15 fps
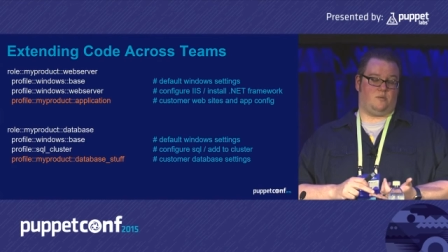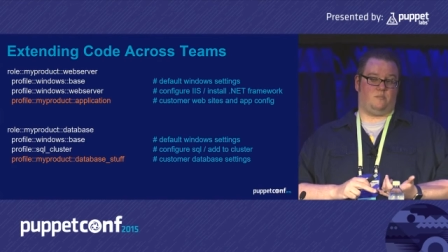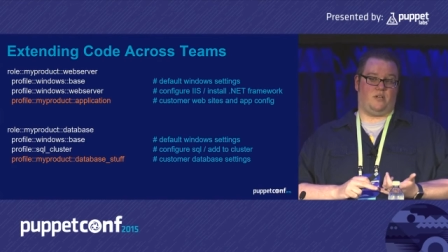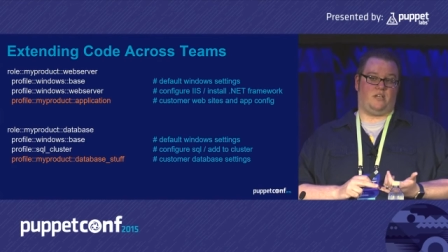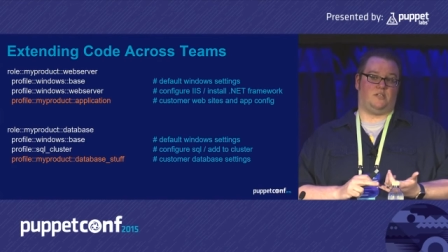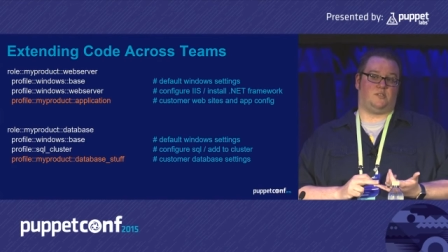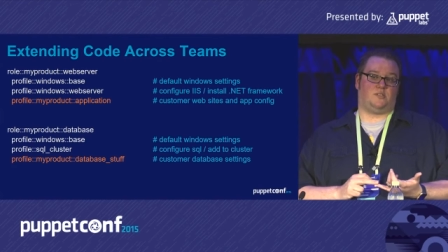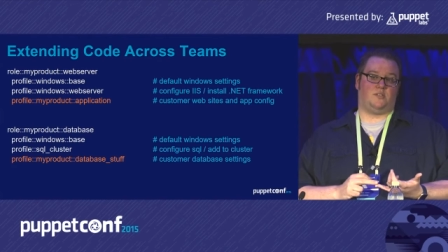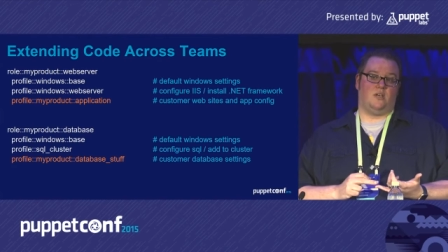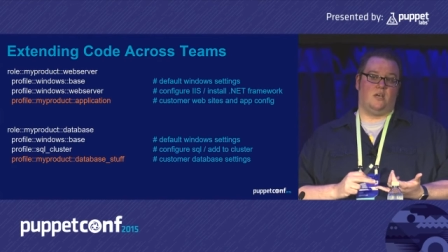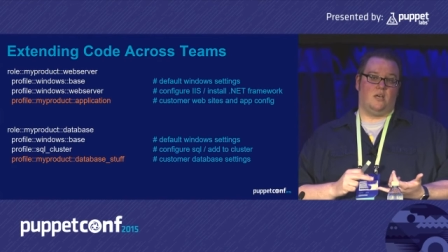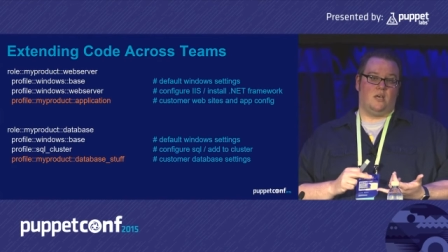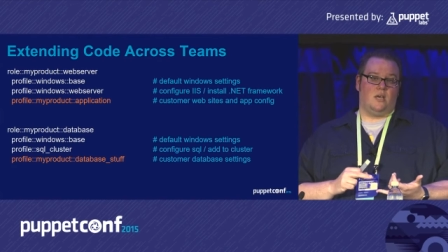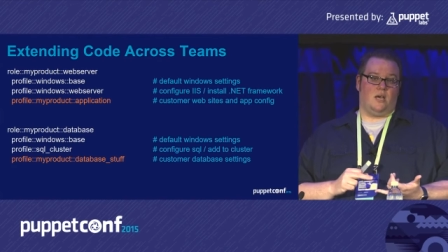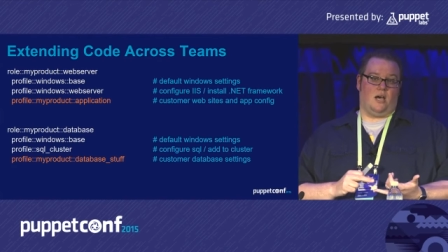a base
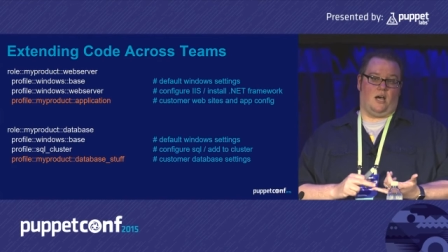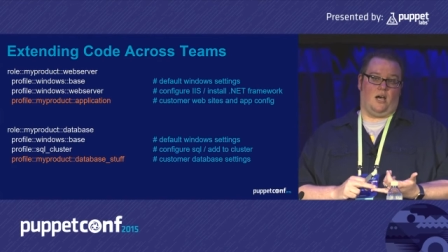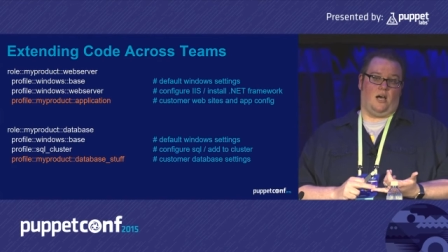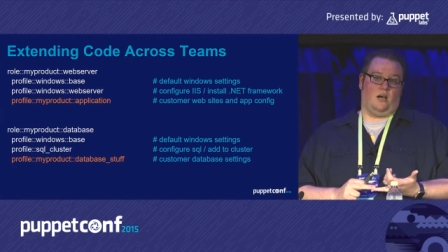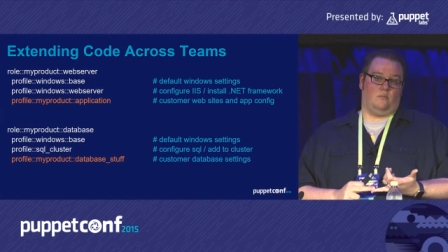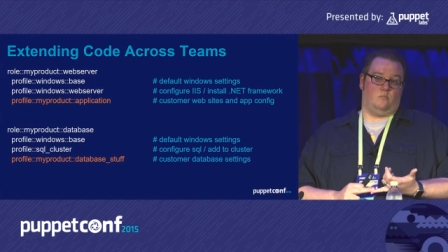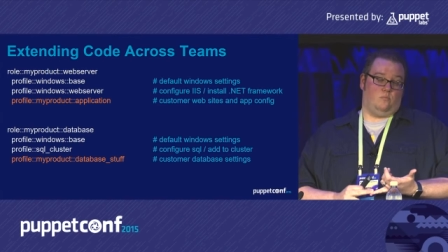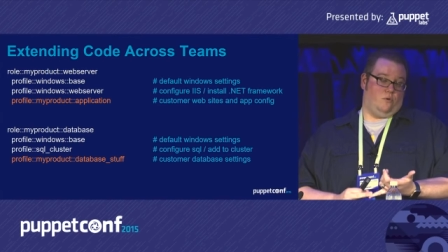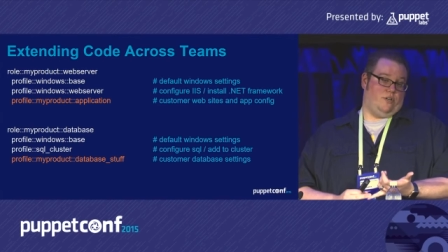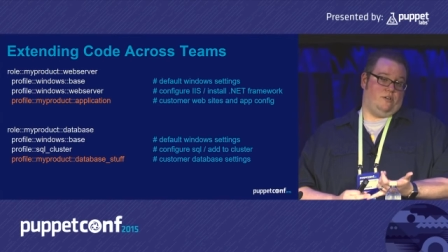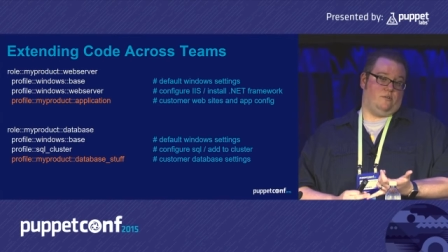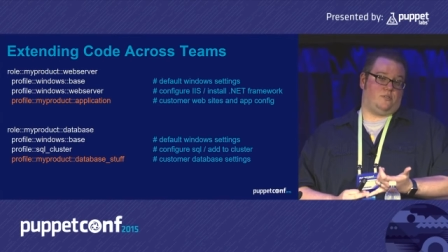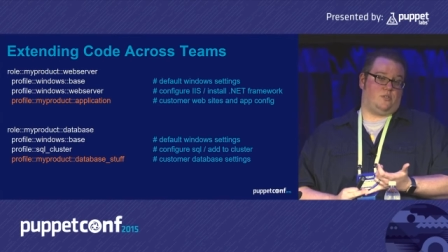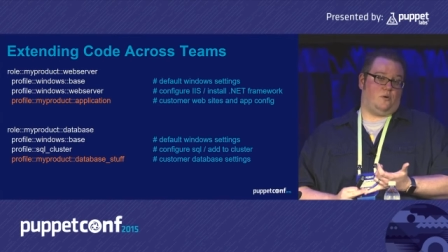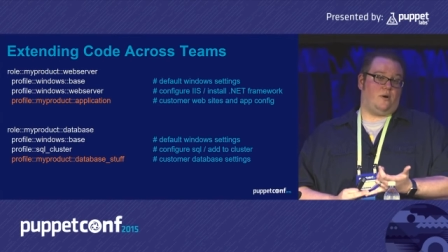uh,
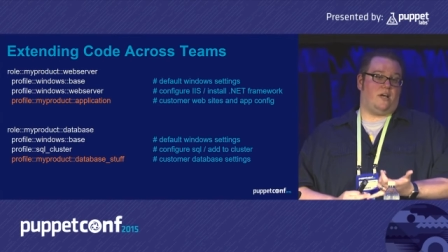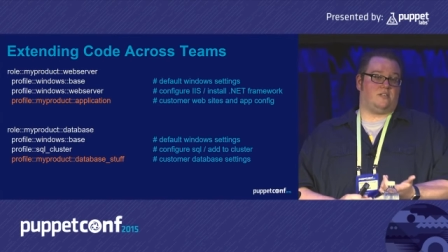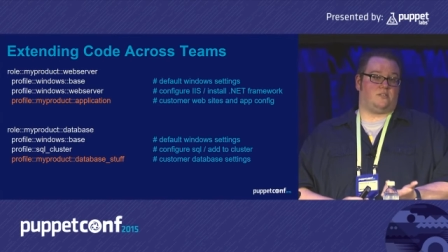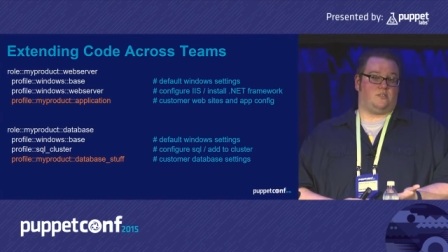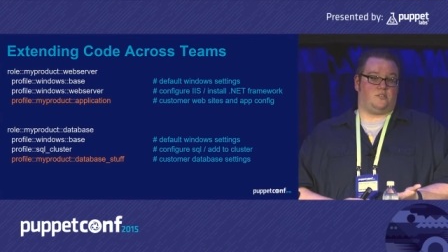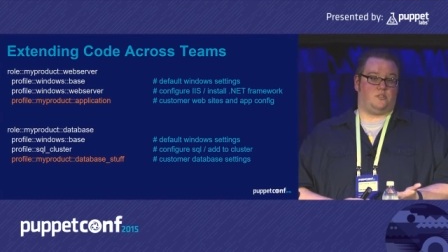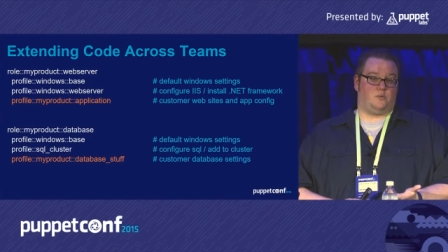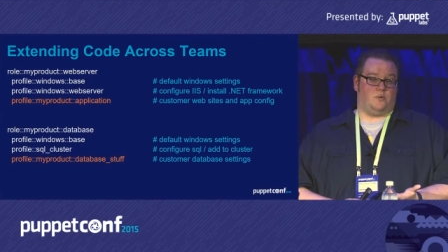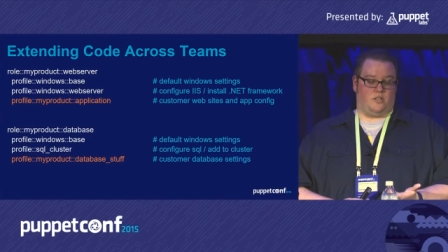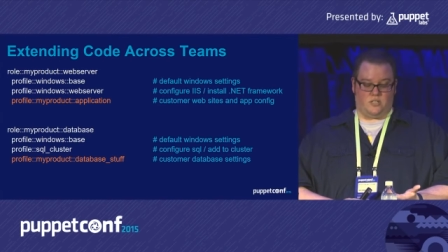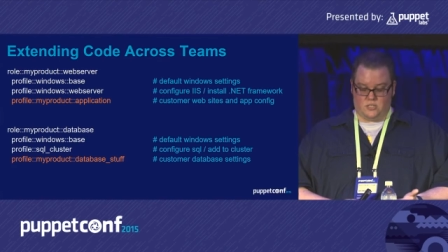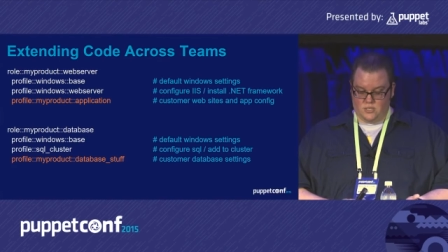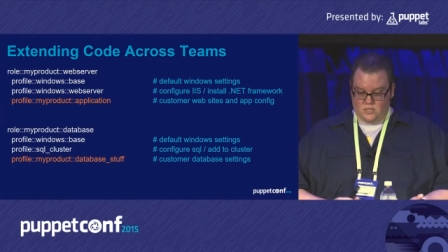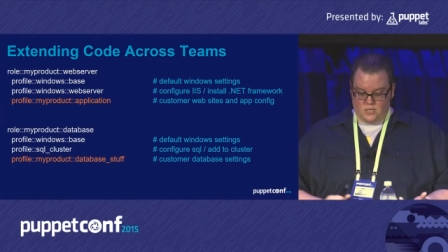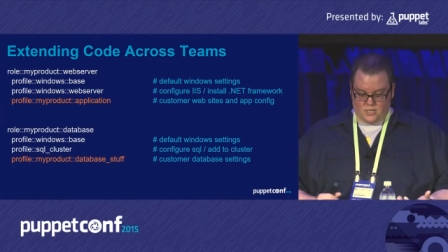Windows OS, this is what it
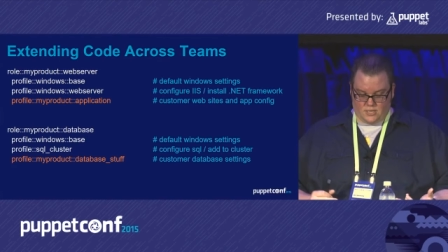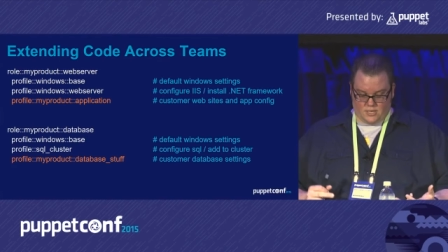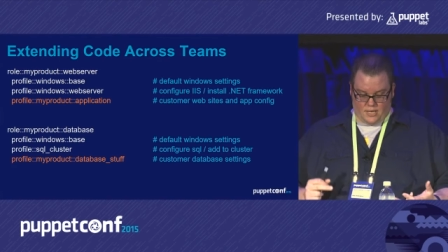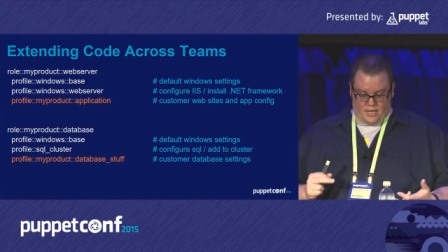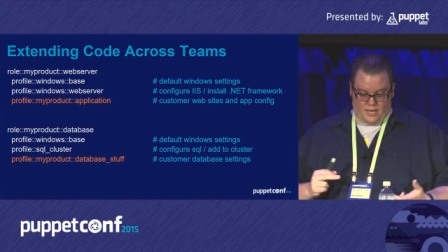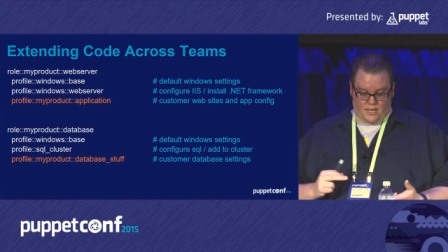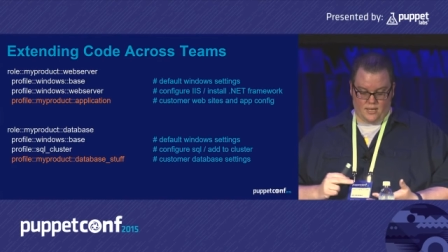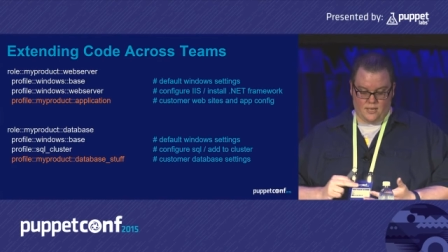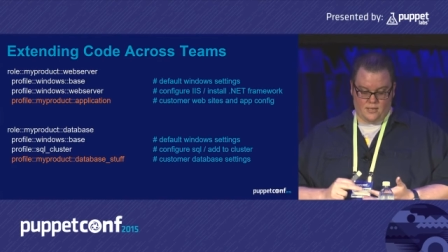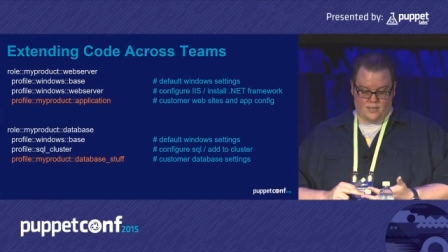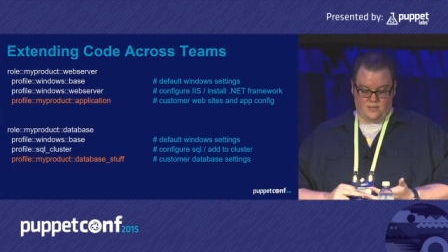should look like.